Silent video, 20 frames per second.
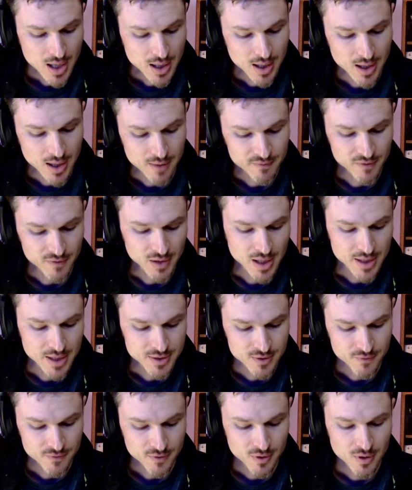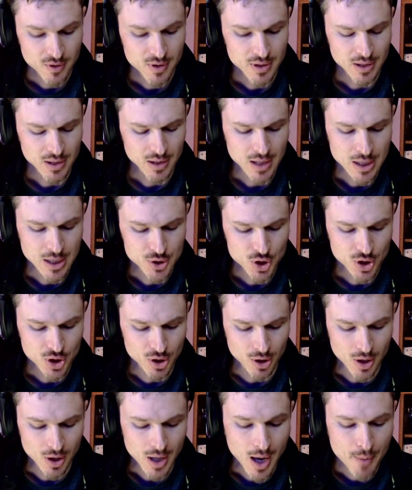philosopher, and a
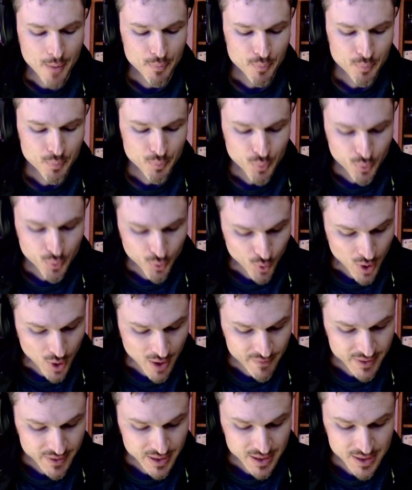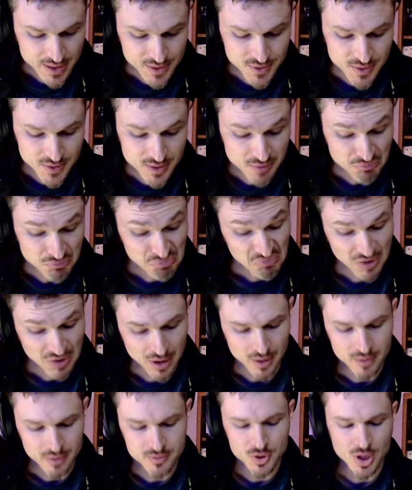logical provatist.
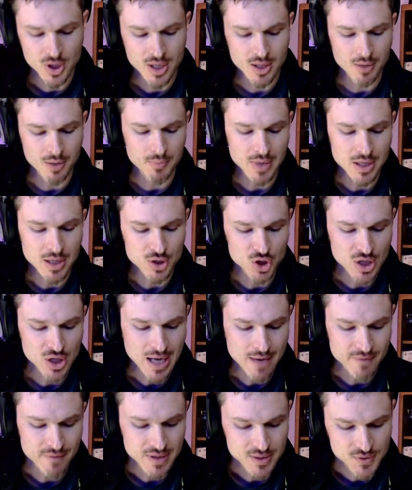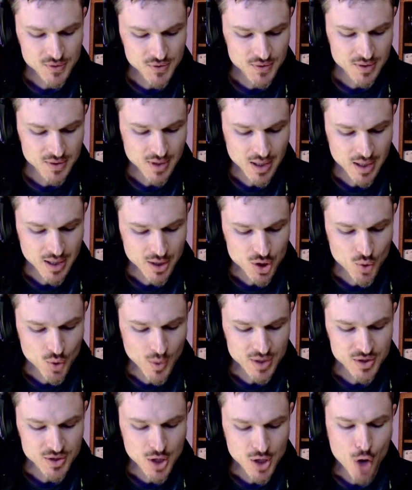Oh, Jacob Javits,
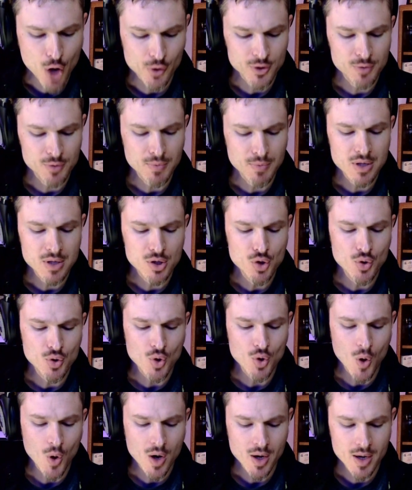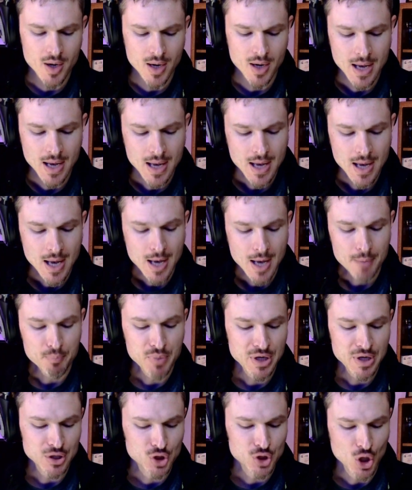U.S. Congressman, New York.
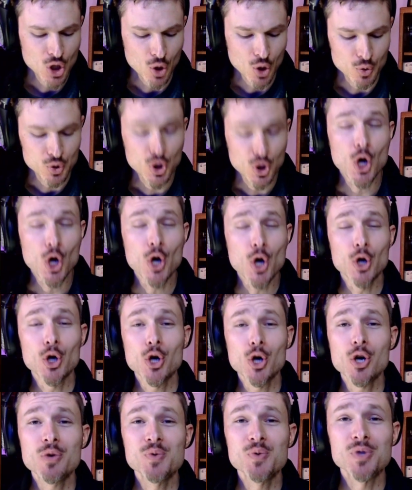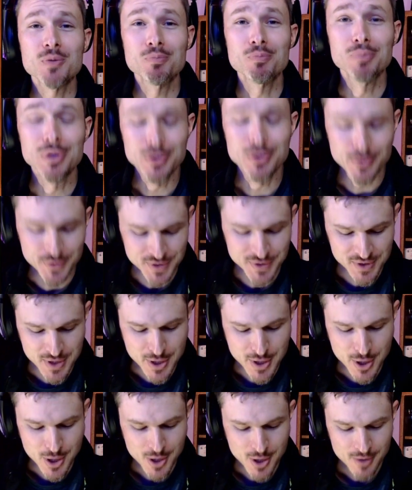Big Joe Turner, who was a blues
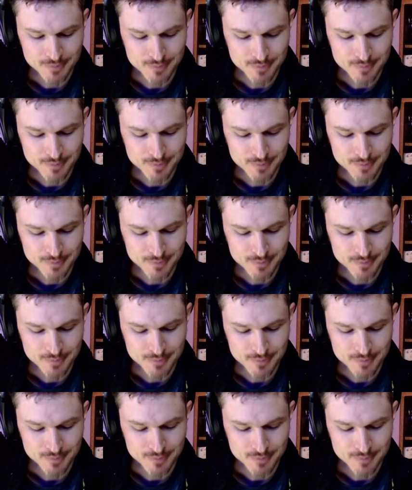singer.